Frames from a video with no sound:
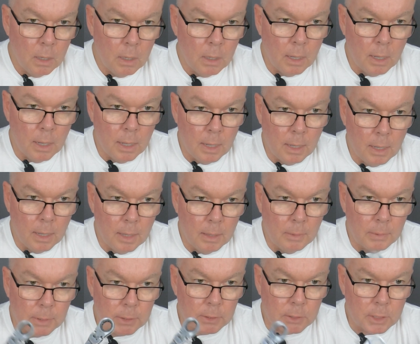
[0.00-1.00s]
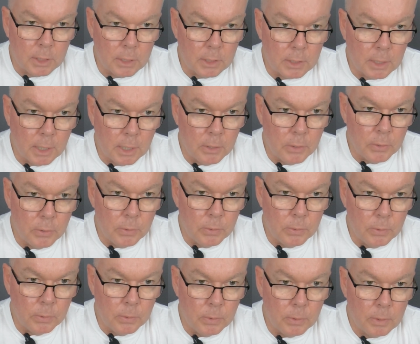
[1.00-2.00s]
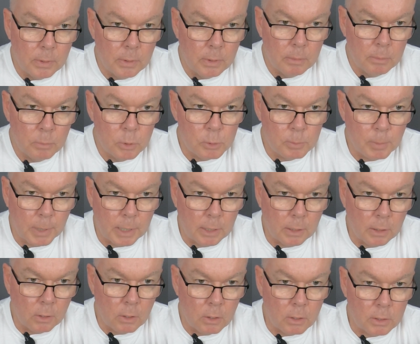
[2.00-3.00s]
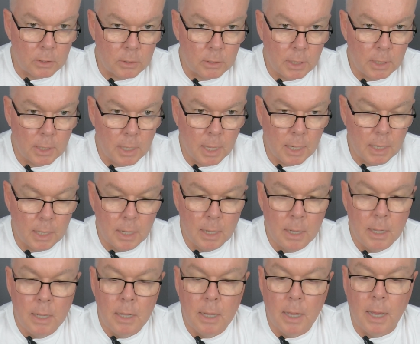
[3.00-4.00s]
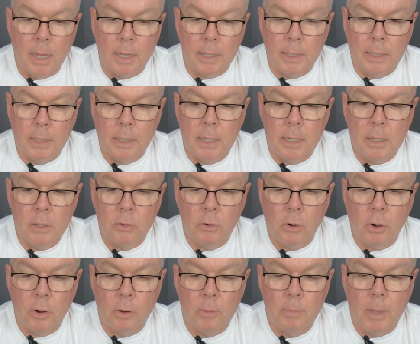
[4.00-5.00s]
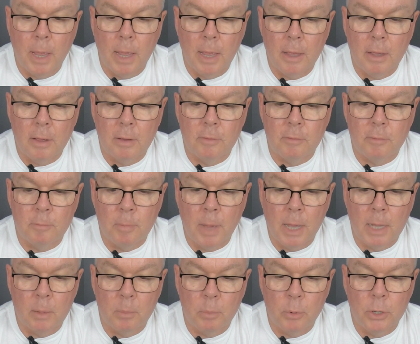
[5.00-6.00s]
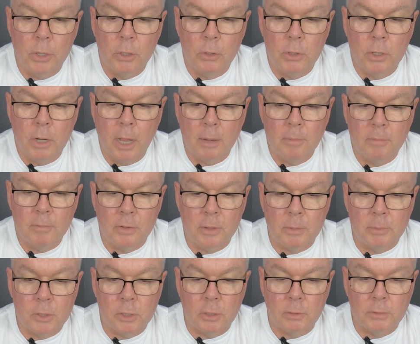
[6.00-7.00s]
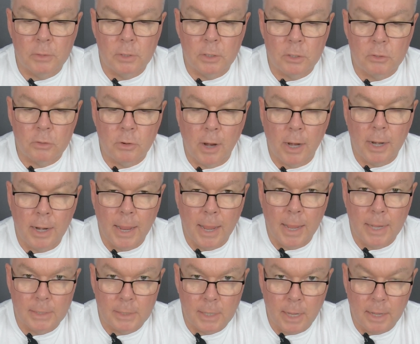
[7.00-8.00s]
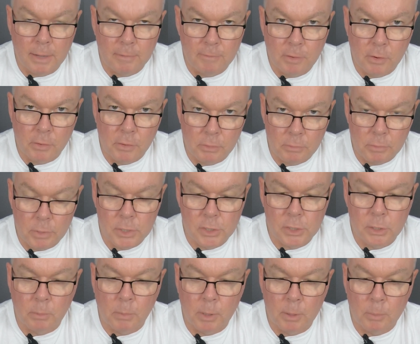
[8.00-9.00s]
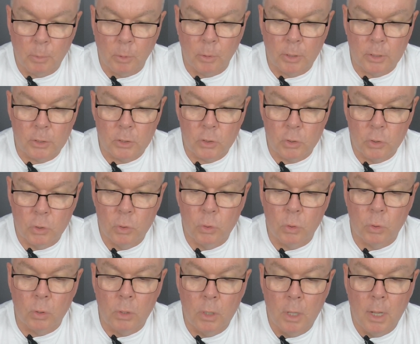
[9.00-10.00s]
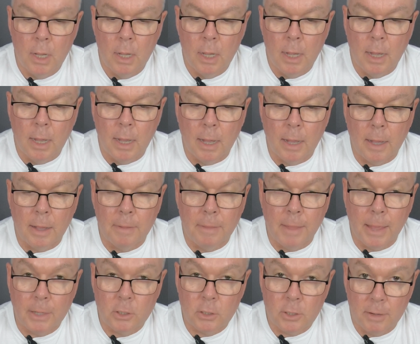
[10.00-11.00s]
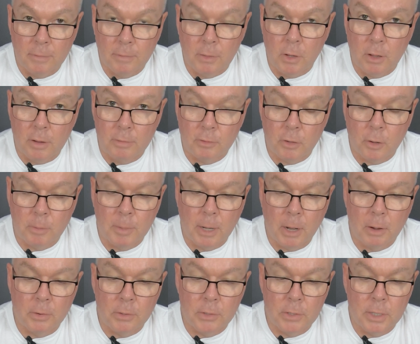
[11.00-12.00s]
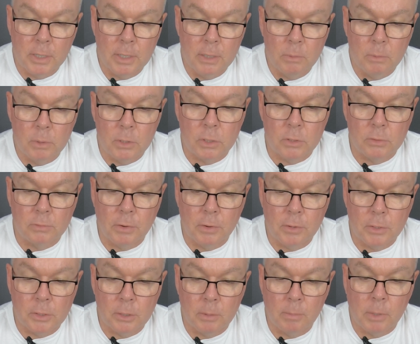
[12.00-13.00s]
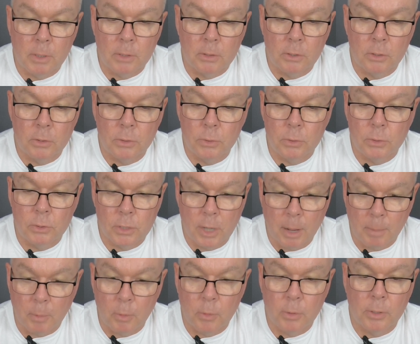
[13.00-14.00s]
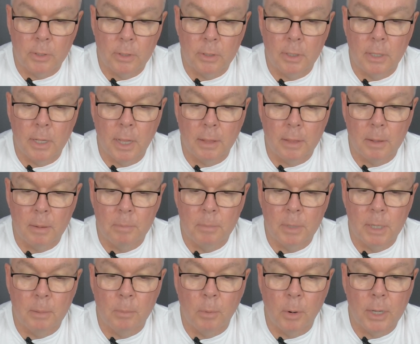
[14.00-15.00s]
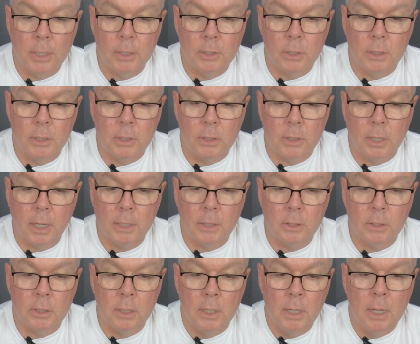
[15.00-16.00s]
What else can I tell you? Push button lock, said that. Kincrome have made a pretty good name for themselves in Australia as a very reasonably priced tool. They actually have a lifetime guarantee, which is very similar to Snap-on and the other bigger brands in the States,